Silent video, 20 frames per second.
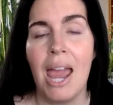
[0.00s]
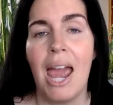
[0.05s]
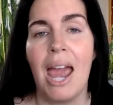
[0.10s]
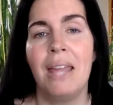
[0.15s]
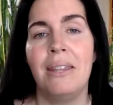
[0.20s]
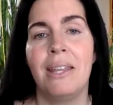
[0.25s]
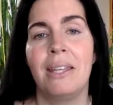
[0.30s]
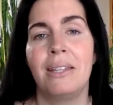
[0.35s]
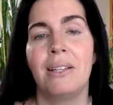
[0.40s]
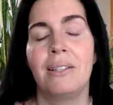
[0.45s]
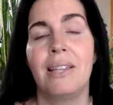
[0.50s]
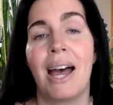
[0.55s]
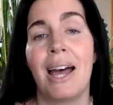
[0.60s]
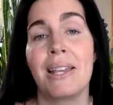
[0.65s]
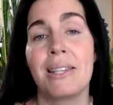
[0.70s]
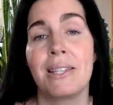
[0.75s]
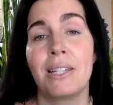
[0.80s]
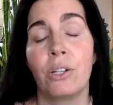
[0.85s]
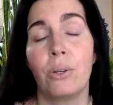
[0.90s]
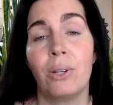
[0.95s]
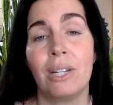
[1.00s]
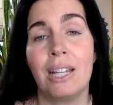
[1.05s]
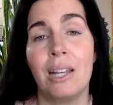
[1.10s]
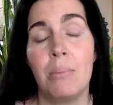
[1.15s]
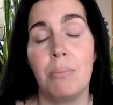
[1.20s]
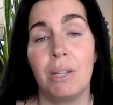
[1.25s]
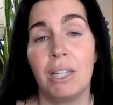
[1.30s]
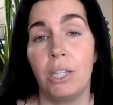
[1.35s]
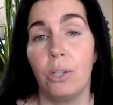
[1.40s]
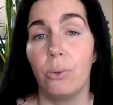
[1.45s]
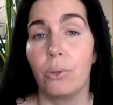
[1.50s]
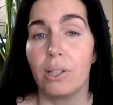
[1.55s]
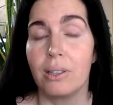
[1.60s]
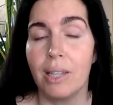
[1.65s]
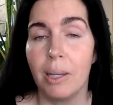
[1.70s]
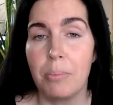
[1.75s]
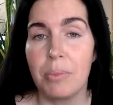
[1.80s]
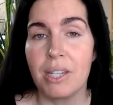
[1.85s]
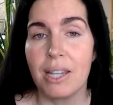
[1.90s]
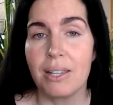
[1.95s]
And then the last ingredient being
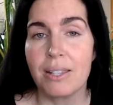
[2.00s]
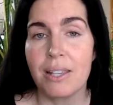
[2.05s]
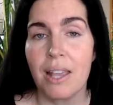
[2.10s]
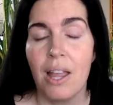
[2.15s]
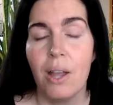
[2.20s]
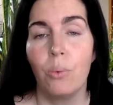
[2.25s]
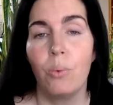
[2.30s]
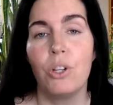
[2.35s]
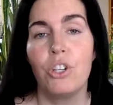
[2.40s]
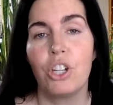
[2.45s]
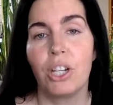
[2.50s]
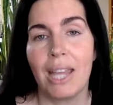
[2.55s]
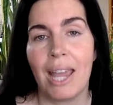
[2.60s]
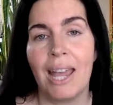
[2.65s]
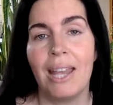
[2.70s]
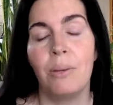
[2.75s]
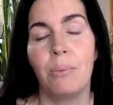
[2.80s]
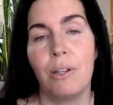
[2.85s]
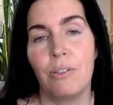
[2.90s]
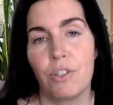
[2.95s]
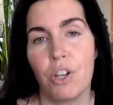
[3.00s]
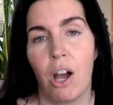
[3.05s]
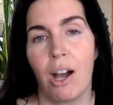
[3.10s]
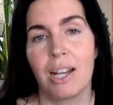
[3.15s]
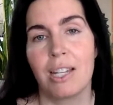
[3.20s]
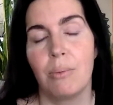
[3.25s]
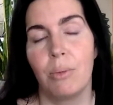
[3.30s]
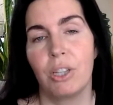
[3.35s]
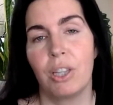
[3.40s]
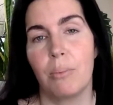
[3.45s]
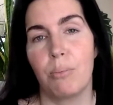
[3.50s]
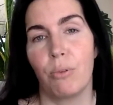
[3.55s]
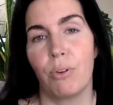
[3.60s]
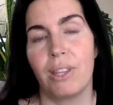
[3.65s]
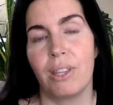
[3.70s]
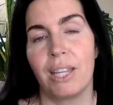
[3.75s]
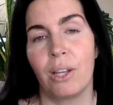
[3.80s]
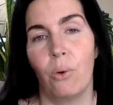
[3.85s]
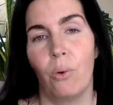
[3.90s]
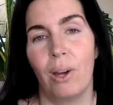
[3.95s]
eucalyptus, which again, we've talked about the
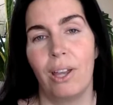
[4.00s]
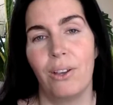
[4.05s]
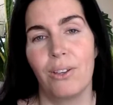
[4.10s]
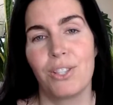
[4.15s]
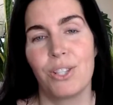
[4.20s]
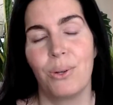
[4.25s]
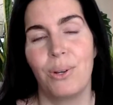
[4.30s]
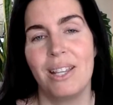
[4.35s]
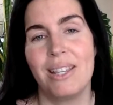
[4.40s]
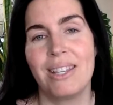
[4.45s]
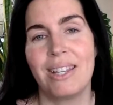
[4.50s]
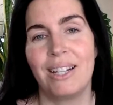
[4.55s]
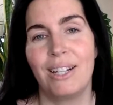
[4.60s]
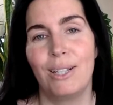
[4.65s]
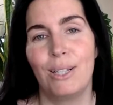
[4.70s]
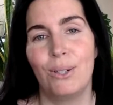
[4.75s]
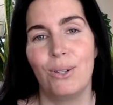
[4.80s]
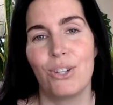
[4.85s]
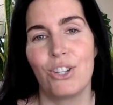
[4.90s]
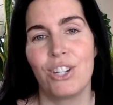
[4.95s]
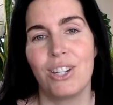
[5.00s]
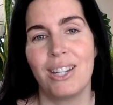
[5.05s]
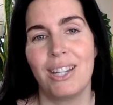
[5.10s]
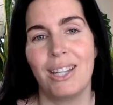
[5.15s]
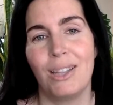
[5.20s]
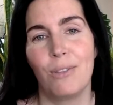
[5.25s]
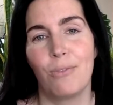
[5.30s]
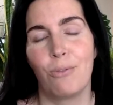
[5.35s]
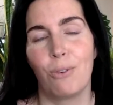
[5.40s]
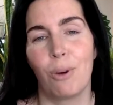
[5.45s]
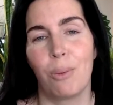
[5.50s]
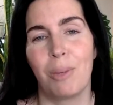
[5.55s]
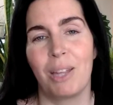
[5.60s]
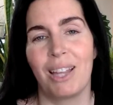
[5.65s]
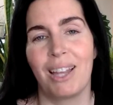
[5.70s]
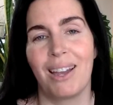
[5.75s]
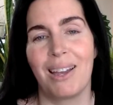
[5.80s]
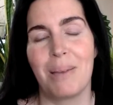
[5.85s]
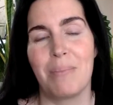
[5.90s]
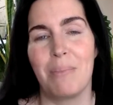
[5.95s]
breathing oil. So its inclusion in the
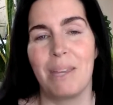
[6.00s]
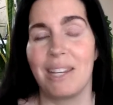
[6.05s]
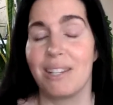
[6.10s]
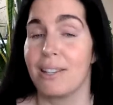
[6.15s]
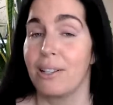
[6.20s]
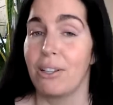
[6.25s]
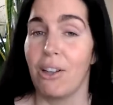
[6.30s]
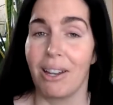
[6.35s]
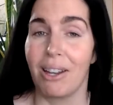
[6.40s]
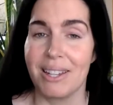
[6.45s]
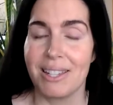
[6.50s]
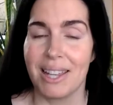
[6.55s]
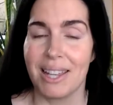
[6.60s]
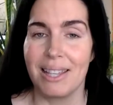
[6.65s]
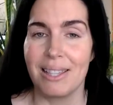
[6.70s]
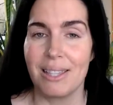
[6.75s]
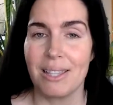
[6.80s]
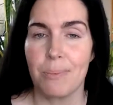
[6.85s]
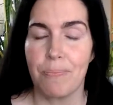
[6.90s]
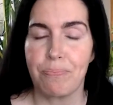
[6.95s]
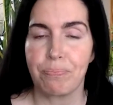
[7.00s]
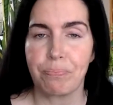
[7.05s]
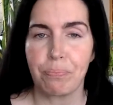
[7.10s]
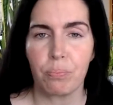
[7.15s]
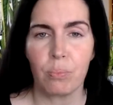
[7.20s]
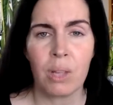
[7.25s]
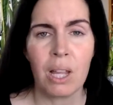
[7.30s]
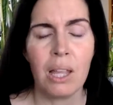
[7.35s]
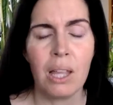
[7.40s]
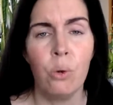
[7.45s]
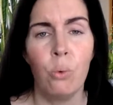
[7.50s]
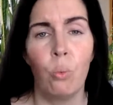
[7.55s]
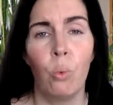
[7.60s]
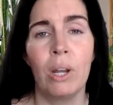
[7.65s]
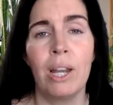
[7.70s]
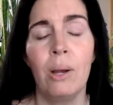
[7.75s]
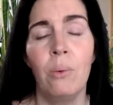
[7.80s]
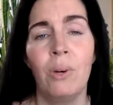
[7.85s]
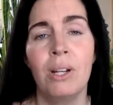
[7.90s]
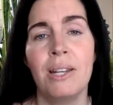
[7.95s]
formula makes a lot of sense. What
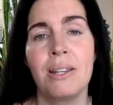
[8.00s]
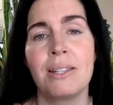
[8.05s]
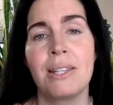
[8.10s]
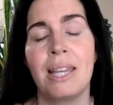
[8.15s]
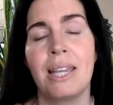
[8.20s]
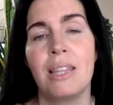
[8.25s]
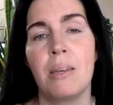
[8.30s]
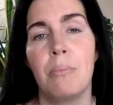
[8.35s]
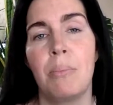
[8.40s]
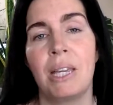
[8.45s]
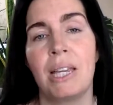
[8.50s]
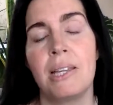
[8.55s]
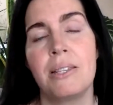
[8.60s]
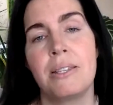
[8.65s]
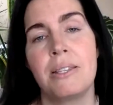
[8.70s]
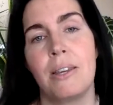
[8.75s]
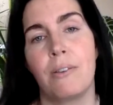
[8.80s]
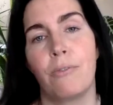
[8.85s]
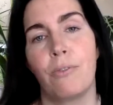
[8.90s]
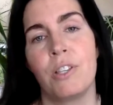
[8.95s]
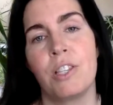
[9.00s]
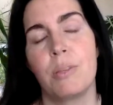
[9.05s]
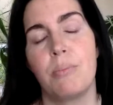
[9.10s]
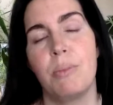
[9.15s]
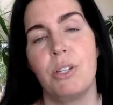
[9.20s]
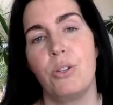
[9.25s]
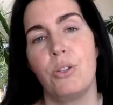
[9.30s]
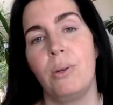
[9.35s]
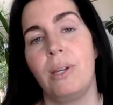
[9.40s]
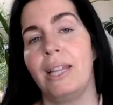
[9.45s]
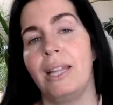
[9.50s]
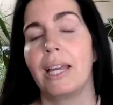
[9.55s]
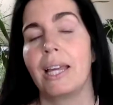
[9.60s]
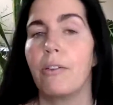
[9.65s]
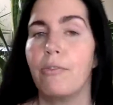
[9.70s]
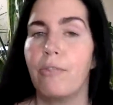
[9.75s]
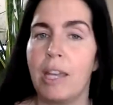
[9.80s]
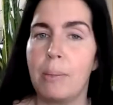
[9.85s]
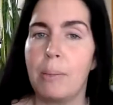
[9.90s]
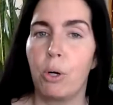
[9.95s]
I want to say, the biggest difference between like a
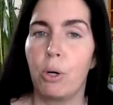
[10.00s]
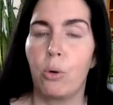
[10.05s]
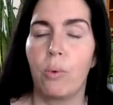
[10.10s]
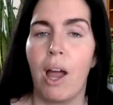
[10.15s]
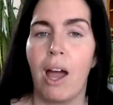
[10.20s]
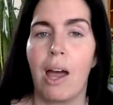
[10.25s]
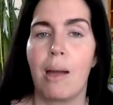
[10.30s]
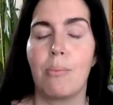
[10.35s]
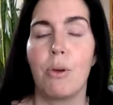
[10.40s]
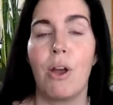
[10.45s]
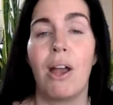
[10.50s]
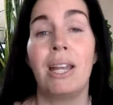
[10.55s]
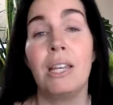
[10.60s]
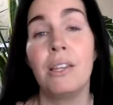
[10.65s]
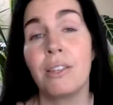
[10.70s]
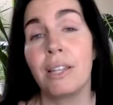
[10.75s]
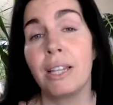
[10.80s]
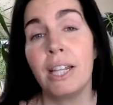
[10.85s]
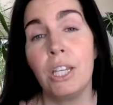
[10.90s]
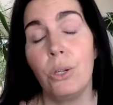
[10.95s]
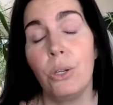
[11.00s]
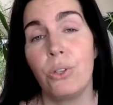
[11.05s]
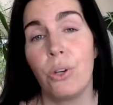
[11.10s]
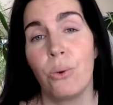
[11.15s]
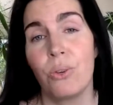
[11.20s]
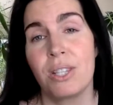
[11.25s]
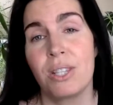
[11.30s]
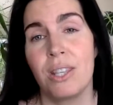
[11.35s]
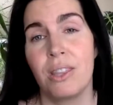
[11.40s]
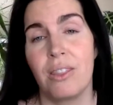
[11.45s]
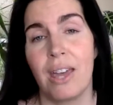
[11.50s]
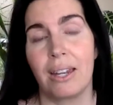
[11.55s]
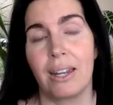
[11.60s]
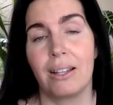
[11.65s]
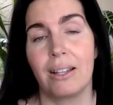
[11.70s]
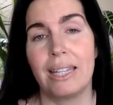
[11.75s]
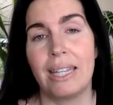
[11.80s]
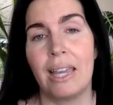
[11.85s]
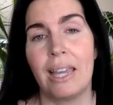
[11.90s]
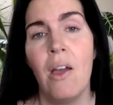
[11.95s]
vapor rub or anything that you'd know
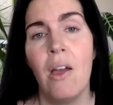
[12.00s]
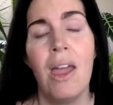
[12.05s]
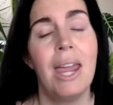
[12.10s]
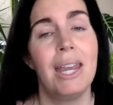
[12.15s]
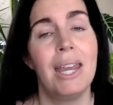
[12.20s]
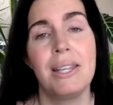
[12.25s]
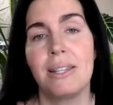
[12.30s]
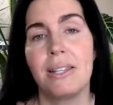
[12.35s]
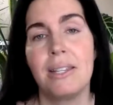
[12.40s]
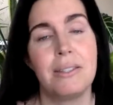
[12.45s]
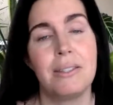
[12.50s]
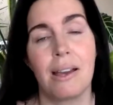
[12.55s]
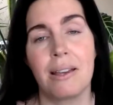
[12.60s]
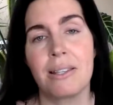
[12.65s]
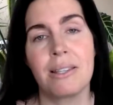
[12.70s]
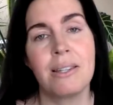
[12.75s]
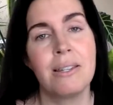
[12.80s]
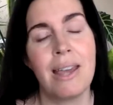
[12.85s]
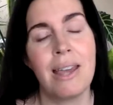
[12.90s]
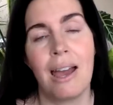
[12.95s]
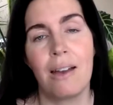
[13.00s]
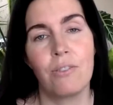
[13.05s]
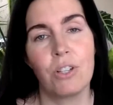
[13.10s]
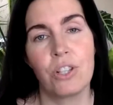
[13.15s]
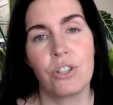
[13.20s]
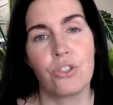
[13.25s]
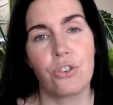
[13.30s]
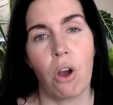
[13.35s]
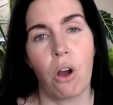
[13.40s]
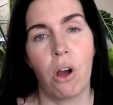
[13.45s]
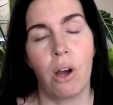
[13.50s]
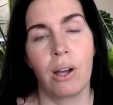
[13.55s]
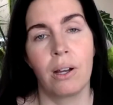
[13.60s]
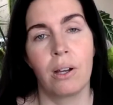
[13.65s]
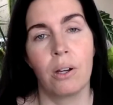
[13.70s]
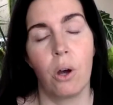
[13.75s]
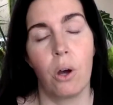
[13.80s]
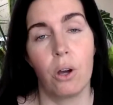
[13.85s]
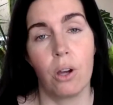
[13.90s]
synthetically is it doesn't have a strong